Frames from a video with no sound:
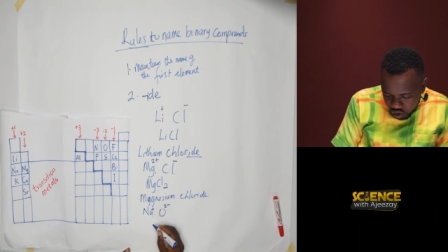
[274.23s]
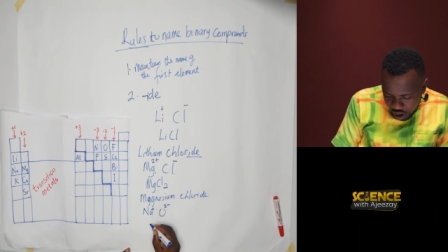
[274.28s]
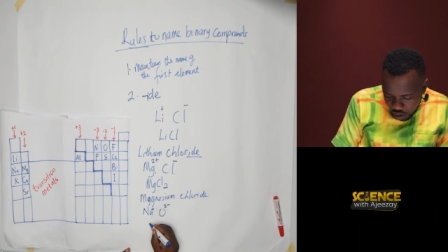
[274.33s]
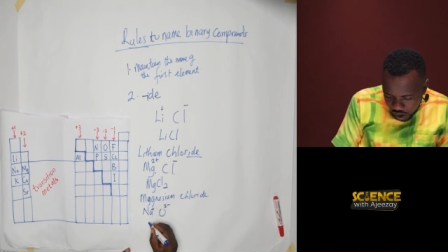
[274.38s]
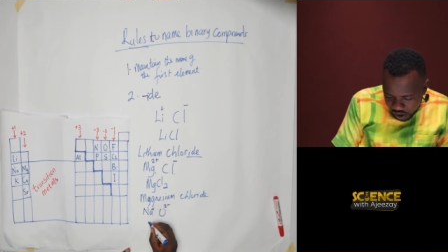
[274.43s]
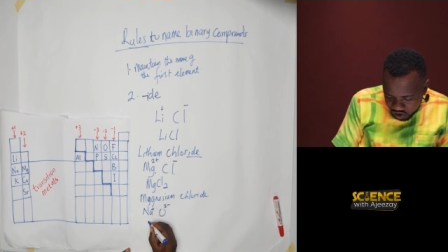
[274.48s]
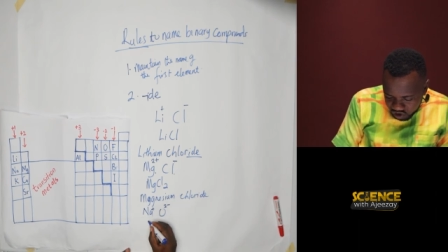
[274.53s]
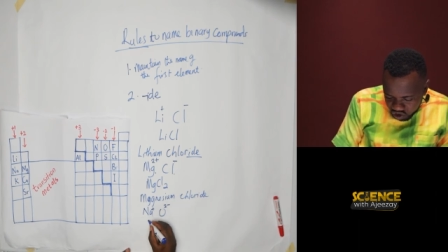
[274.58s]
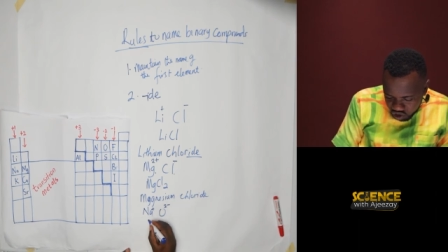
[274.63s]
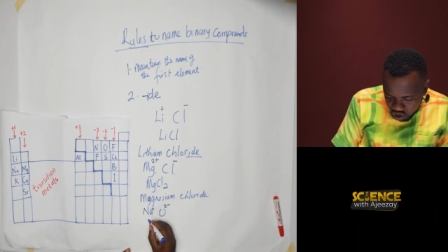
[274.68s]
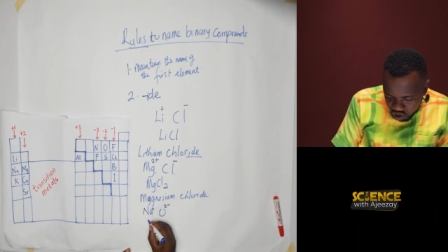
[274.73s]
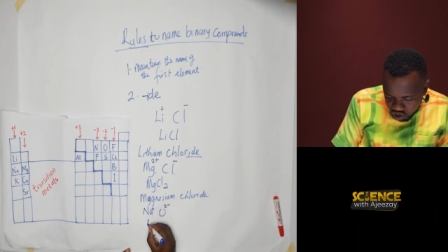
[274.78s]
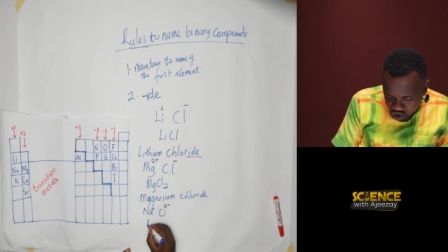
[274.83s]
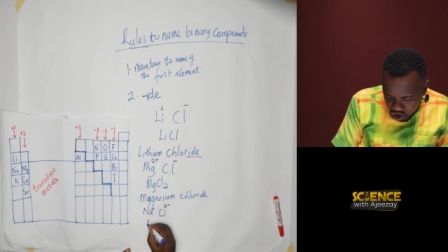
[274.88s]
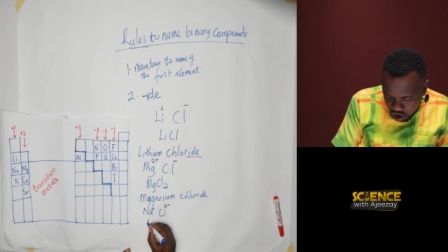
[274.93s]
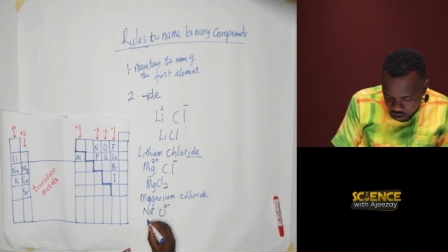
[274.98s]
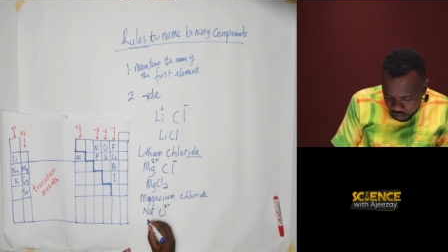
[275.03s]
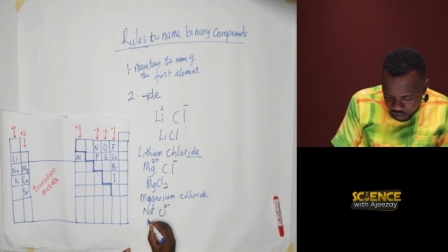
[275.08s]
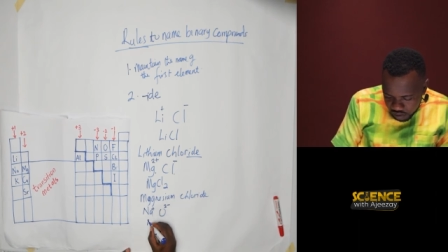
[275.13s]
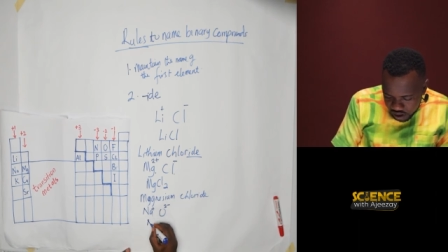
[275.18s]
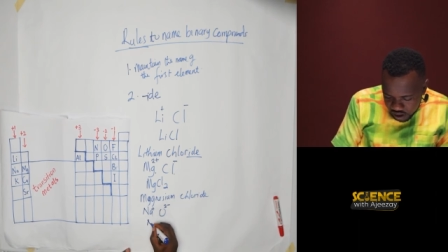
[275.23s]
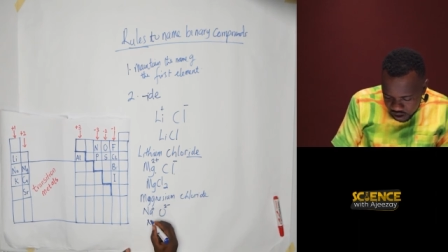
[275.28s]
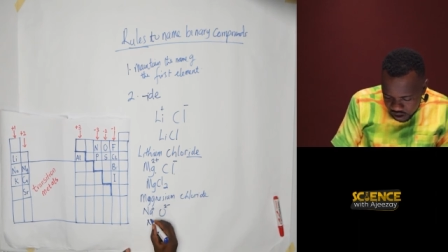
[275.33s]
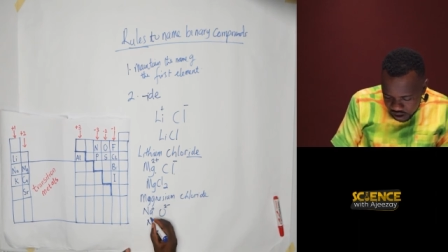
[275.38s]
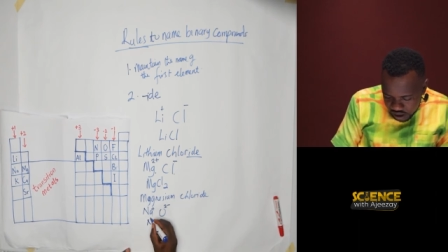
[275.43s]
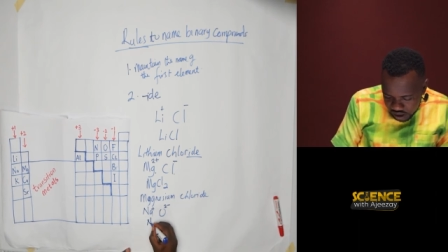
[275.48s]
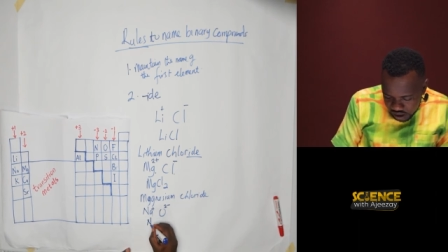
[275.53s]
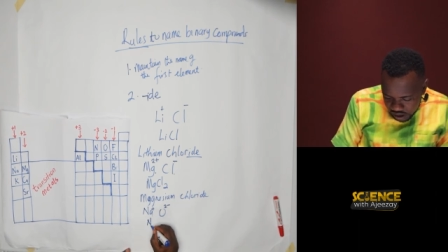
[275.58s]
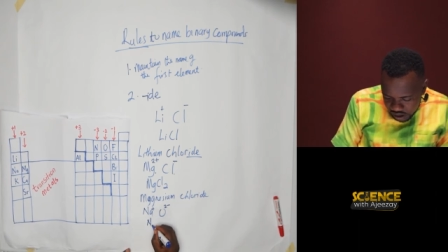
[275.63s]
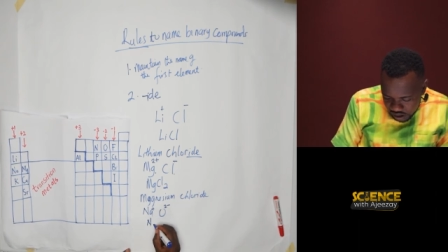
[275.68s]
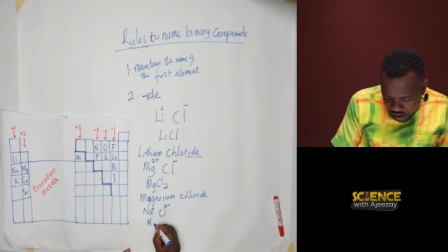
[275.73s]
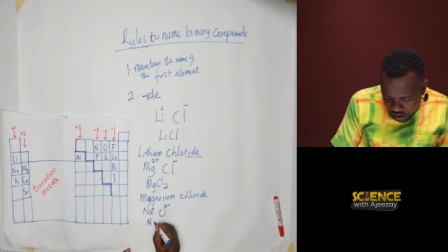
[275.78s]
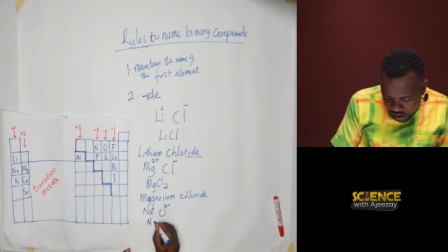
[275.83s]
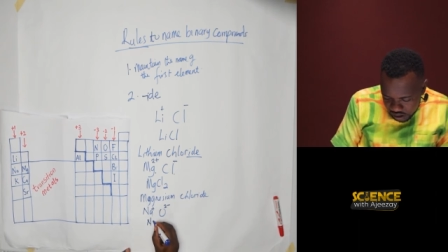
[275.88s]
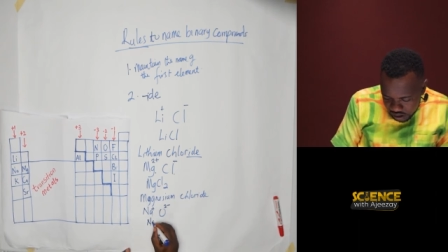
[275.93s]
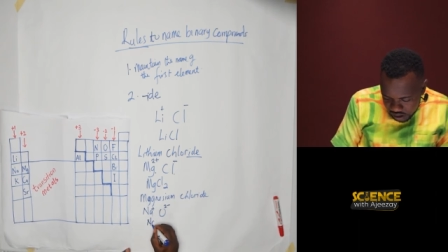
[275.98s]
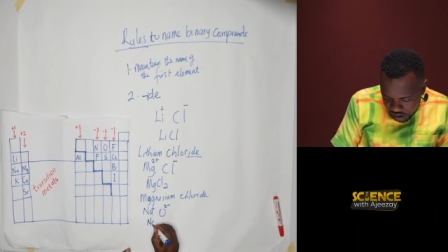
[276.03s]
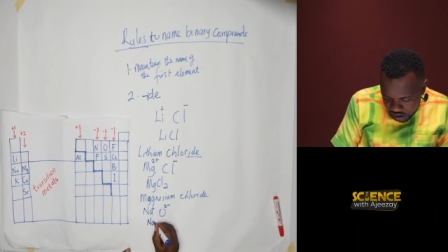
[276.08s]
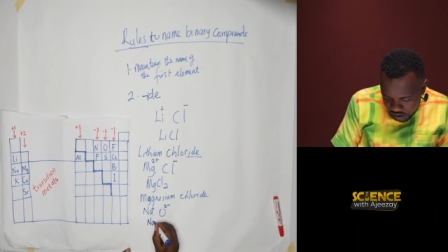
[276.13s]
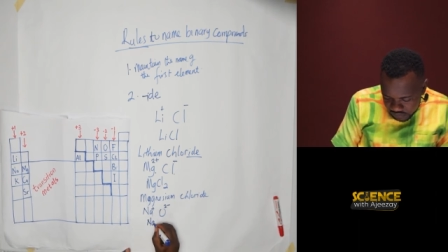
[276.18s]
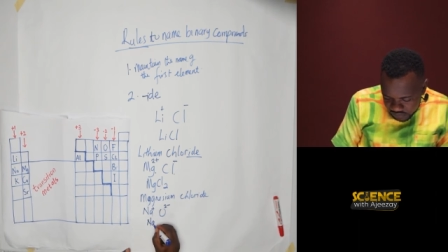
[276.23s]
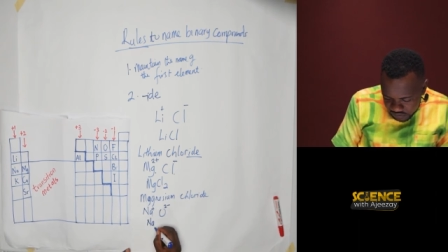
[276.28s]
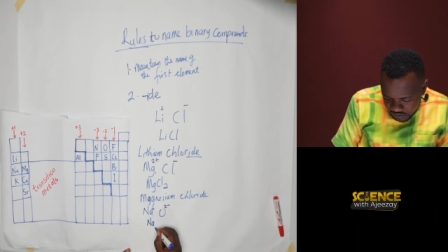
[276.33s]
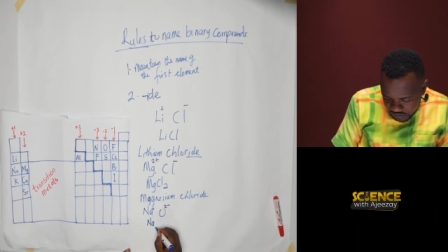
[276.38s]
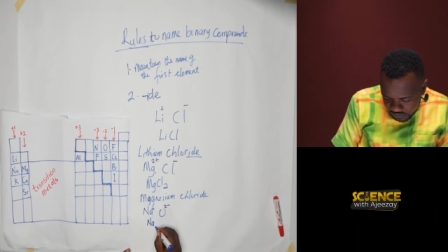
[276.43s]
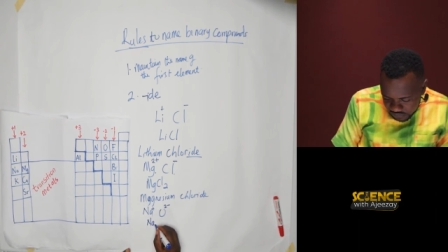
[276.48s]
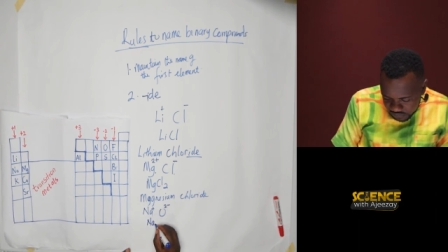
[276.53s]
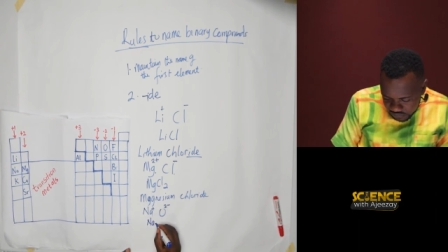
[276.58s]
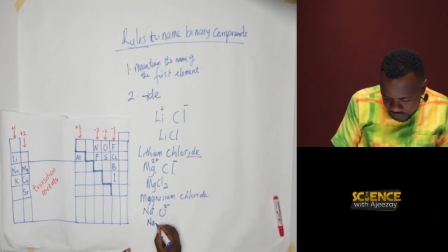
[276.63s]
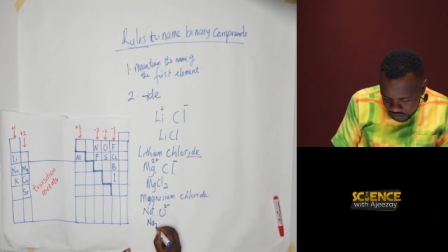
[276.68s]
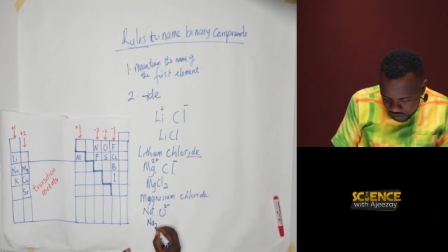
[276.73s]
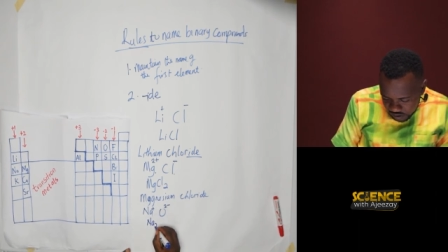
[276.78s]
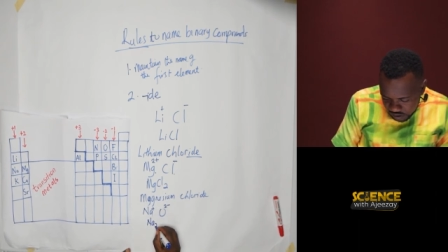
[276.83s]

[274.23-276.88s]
So our sodium is this.